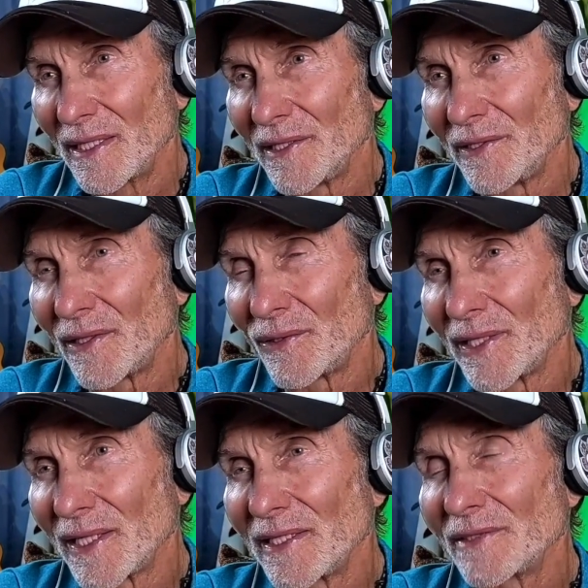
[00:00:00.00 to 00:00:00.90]

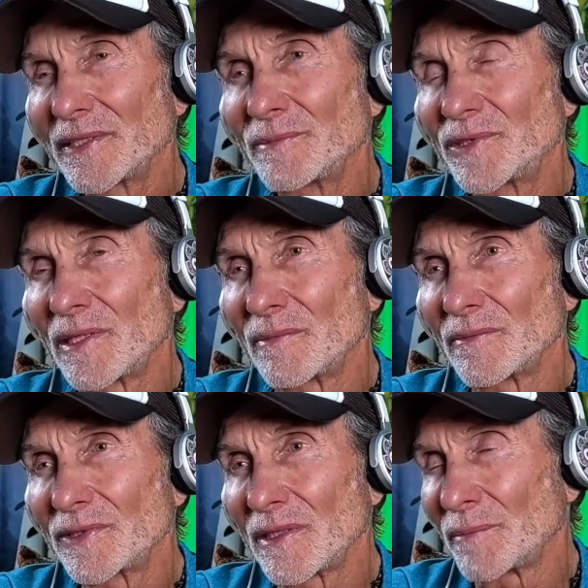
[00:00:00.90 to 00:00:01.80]
that gives him
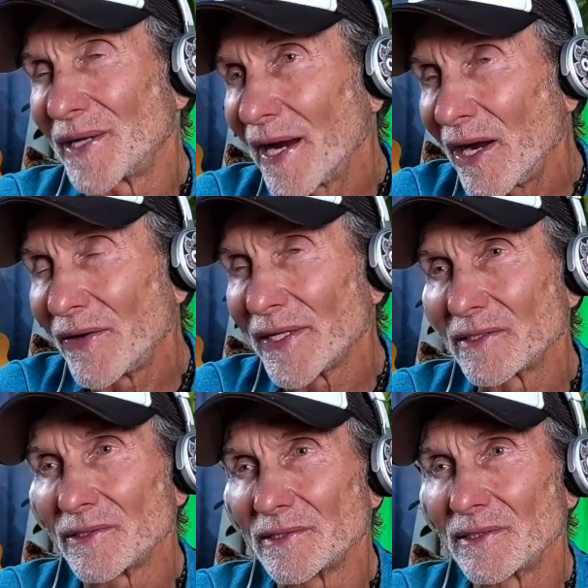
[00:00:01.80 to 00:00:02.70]
some
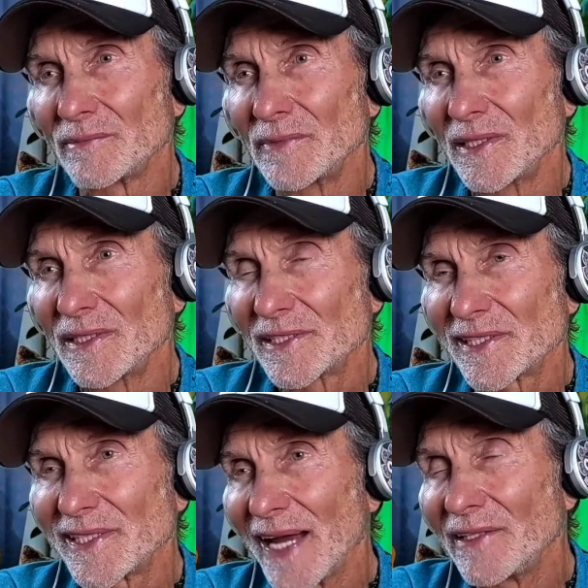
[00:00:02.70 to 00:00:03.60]
character, some
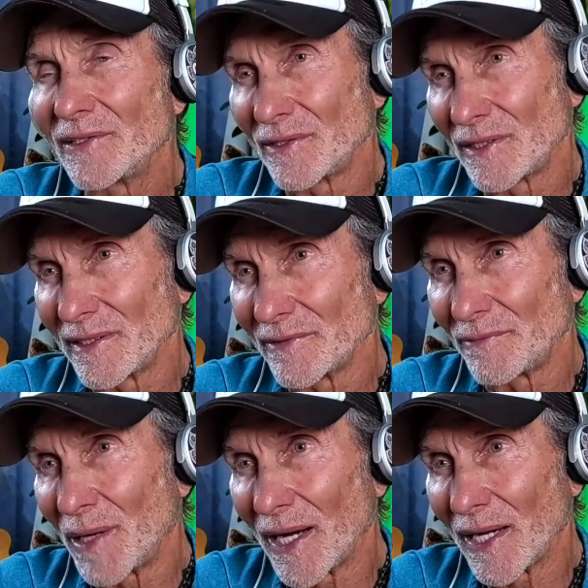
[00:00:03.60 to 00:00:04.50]
standard to
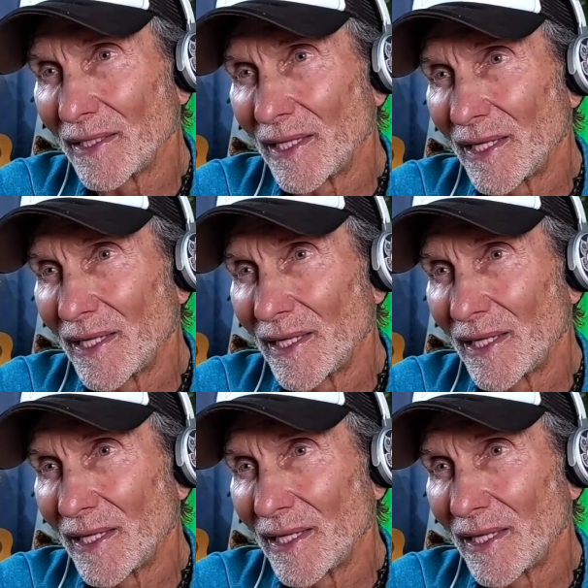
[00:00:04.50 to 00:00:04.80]
live by.